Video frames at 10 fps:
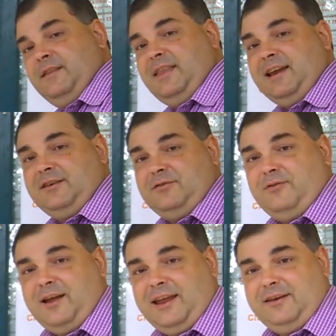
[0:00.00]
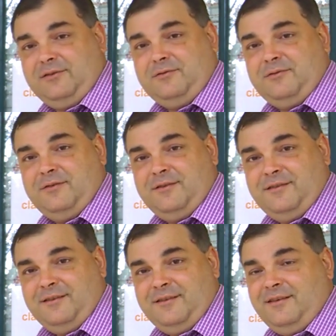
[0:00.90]
that door handle
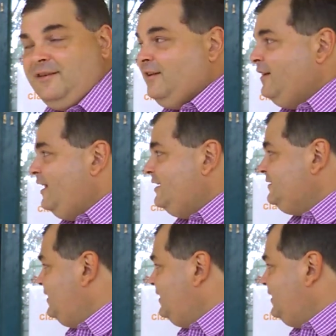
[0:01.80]
as